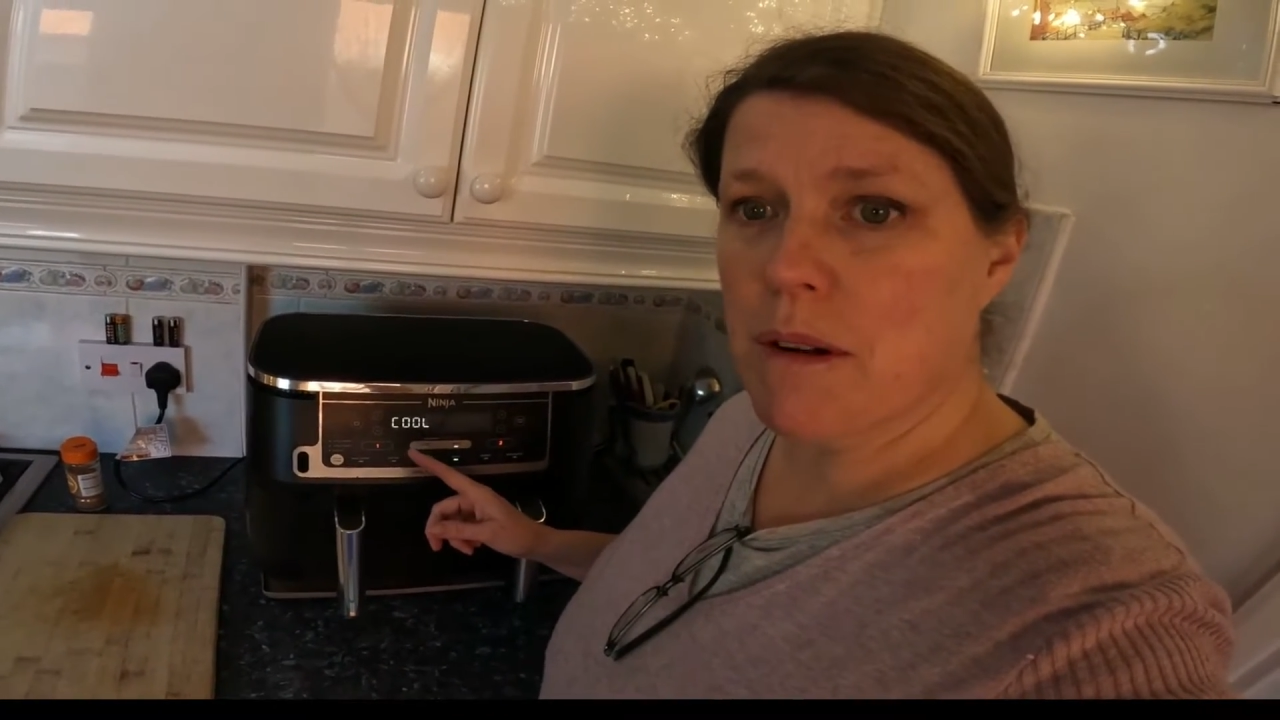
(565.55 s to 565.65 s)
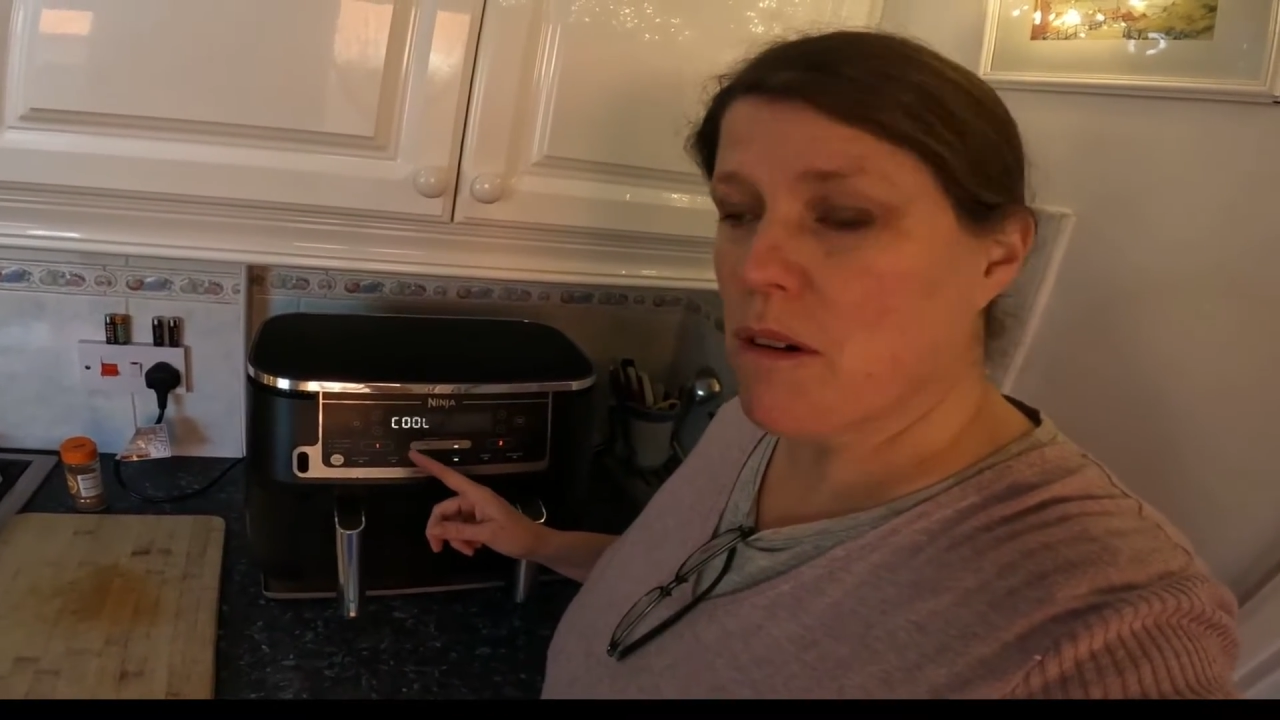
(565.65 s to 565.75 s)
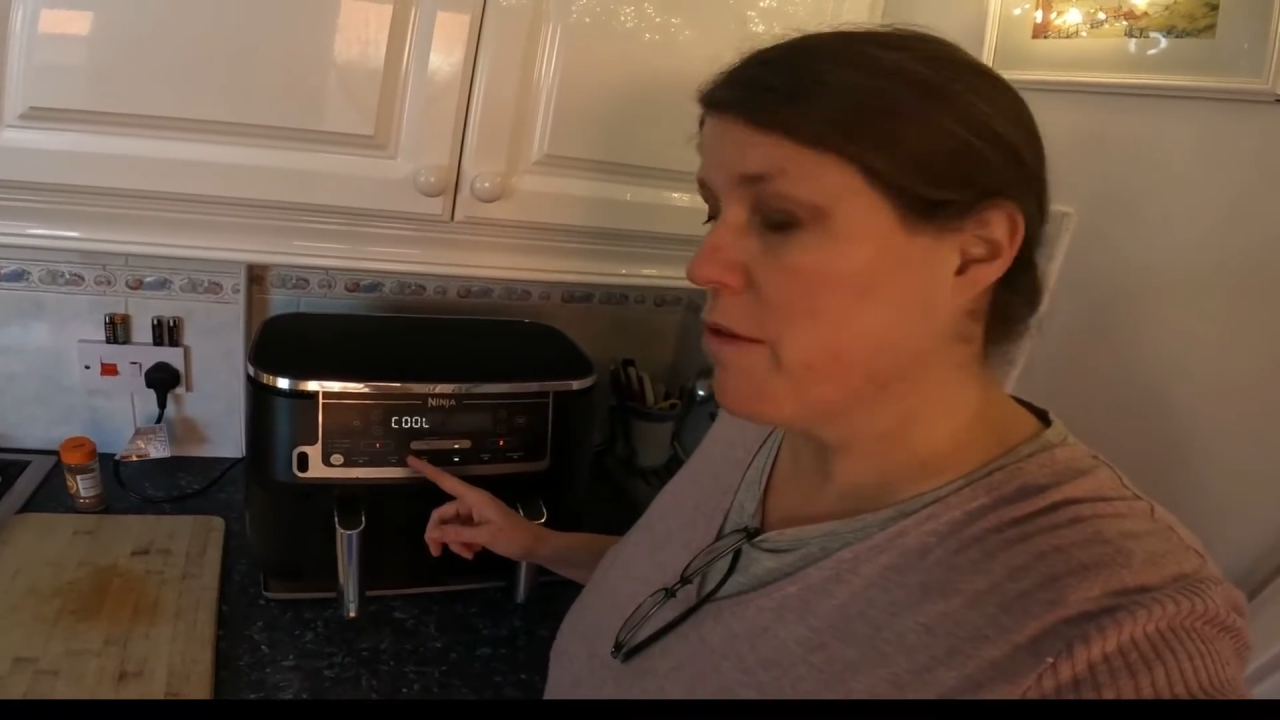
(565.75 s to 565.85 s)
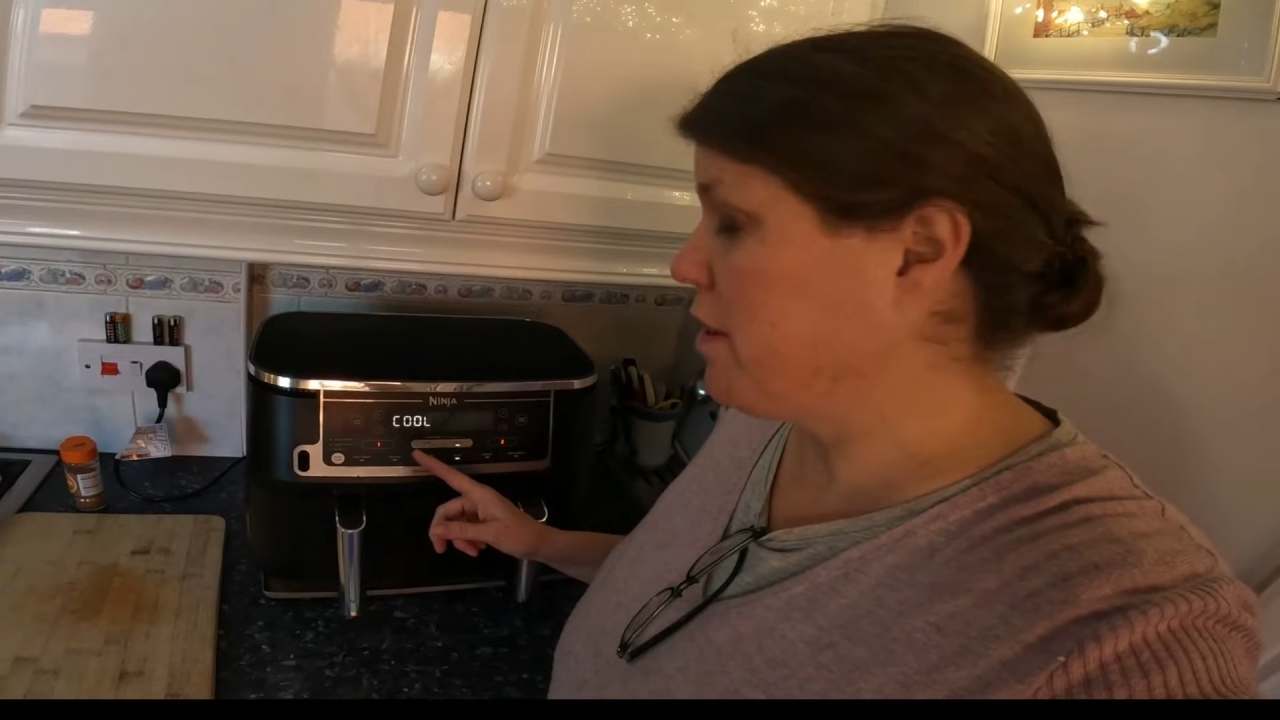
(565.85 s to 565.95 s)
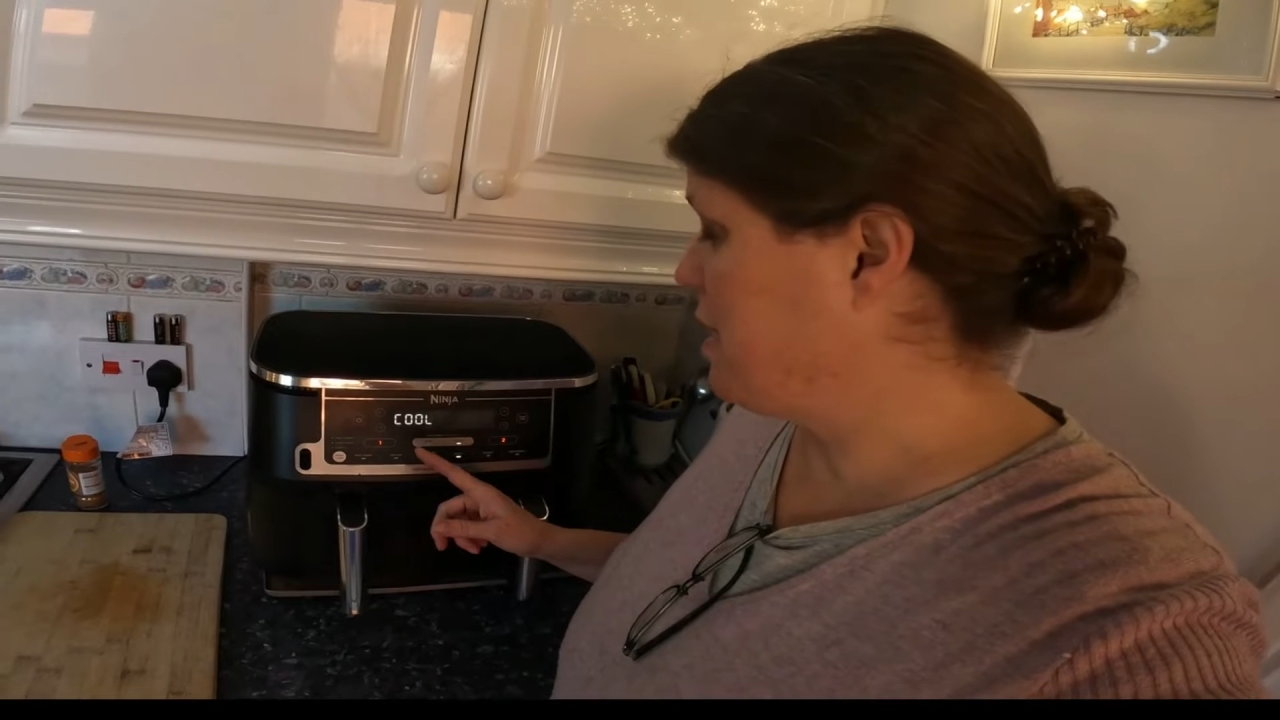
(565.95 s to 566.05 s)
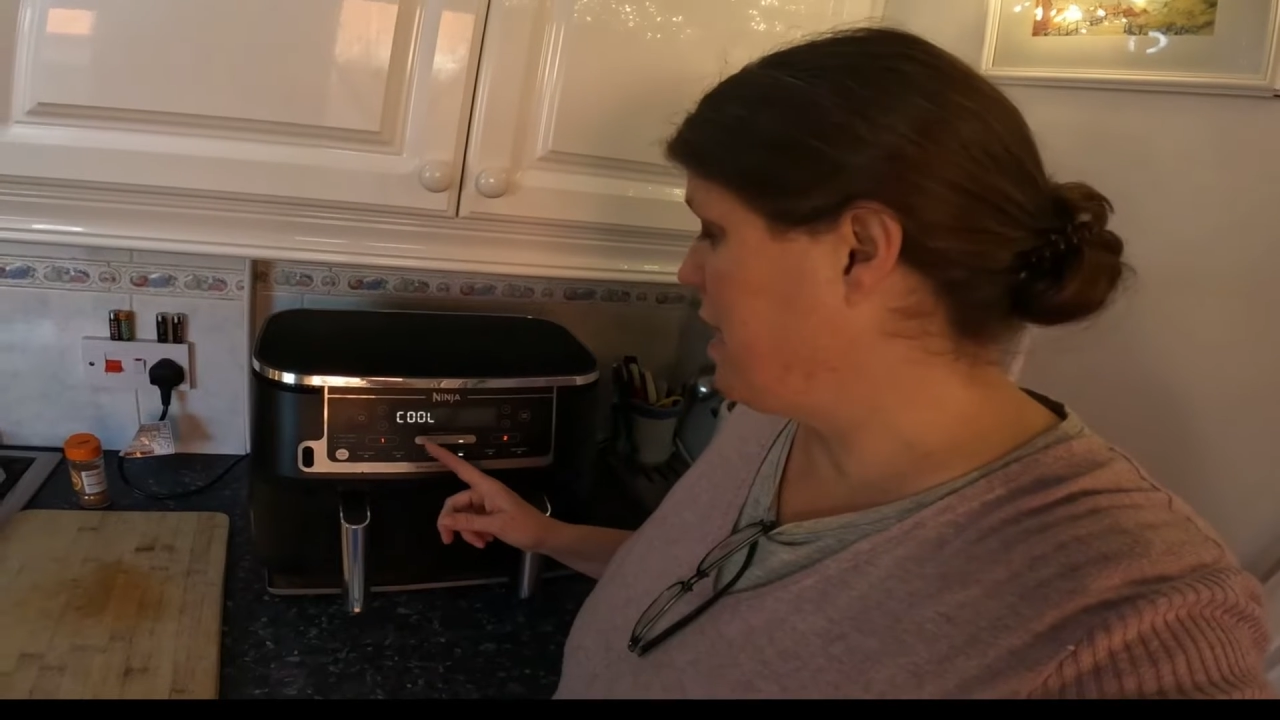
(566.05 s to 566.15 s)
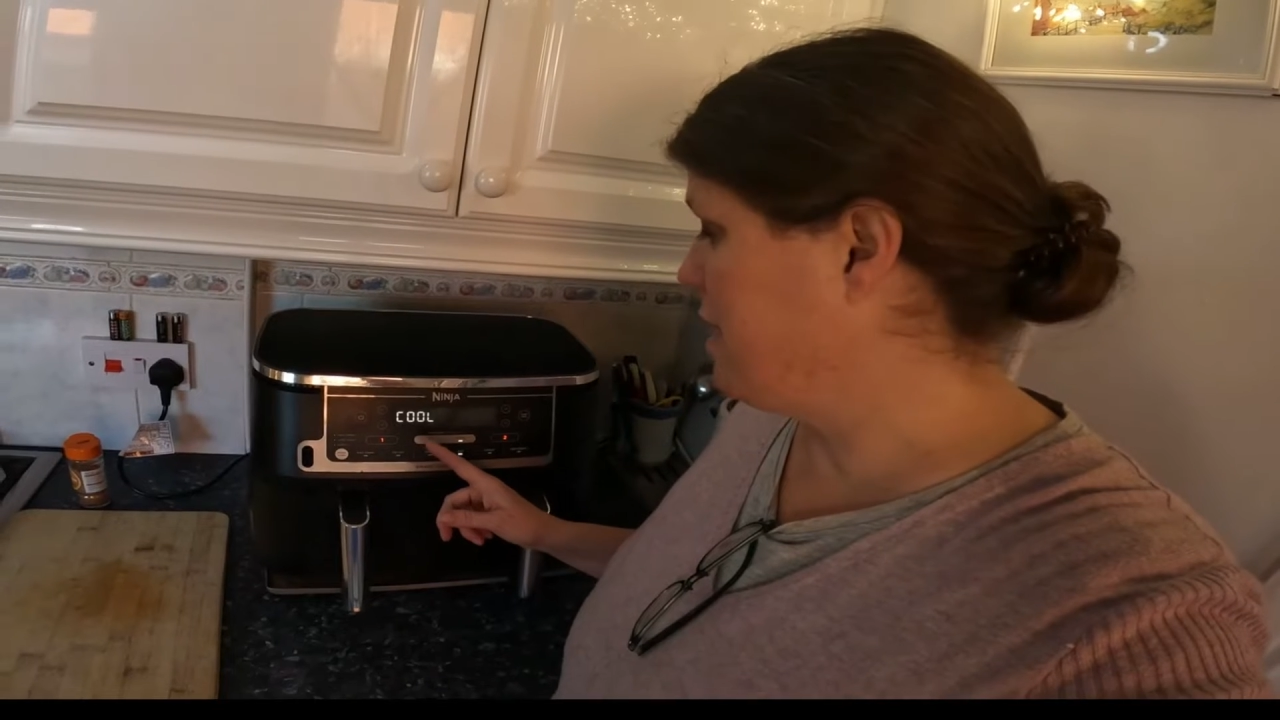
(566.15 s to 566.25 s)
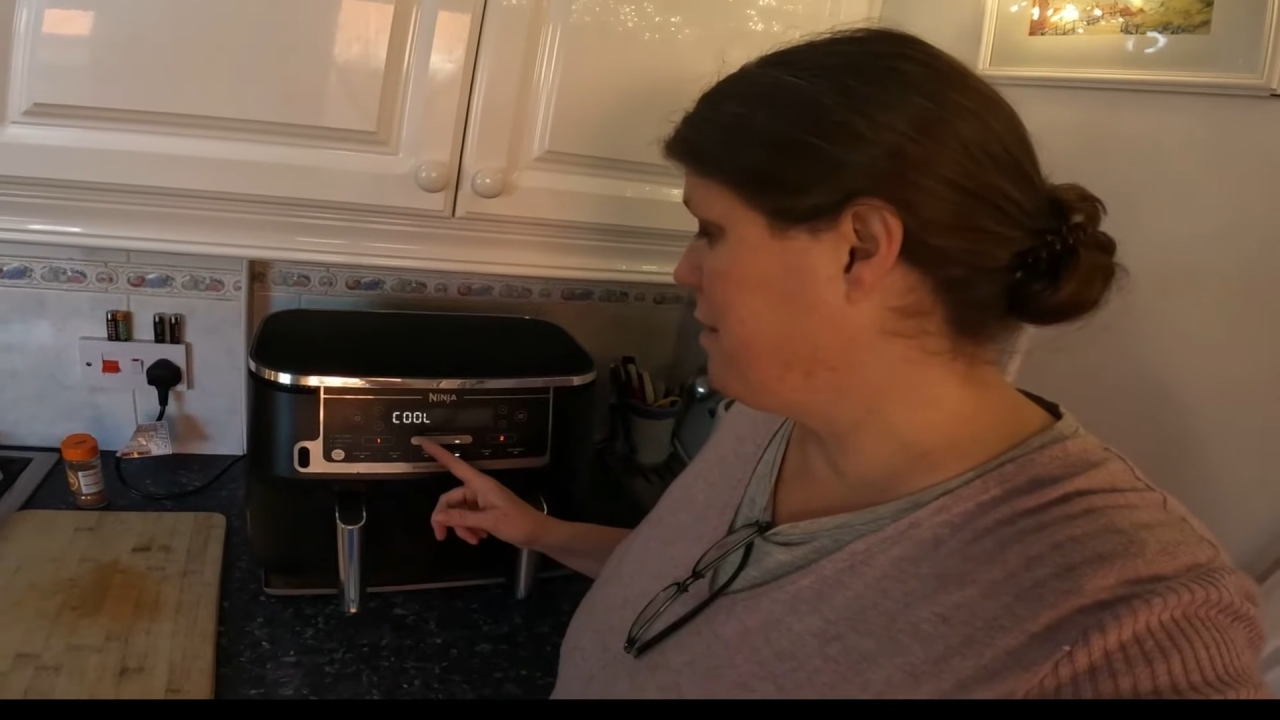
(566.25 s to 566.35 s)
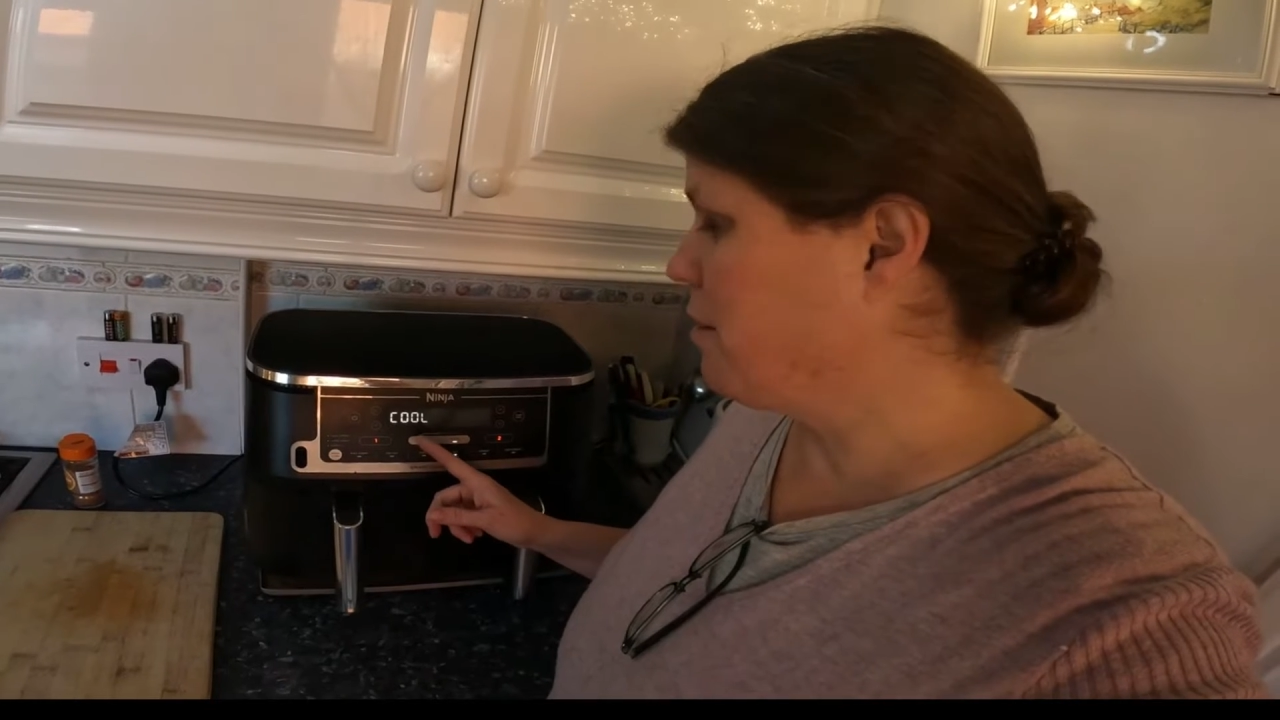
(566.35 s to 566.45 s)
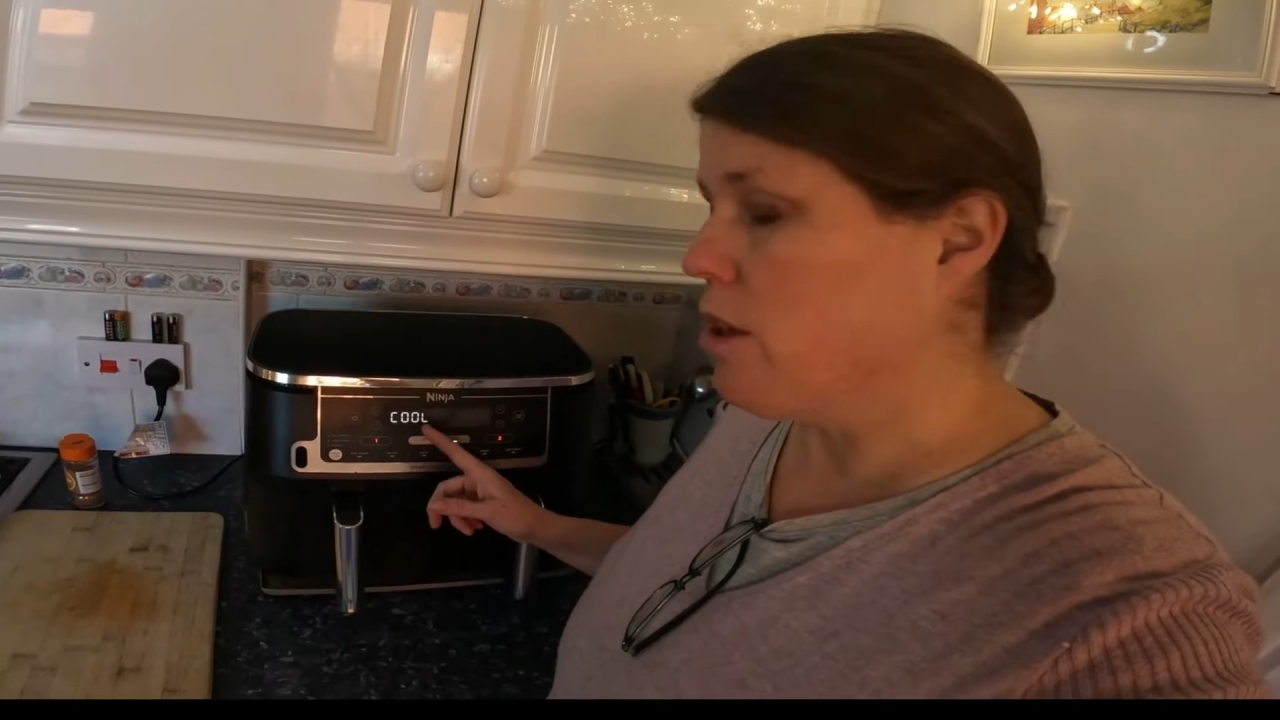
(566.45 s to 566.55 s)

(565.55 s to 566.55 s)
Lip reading: a lot of you said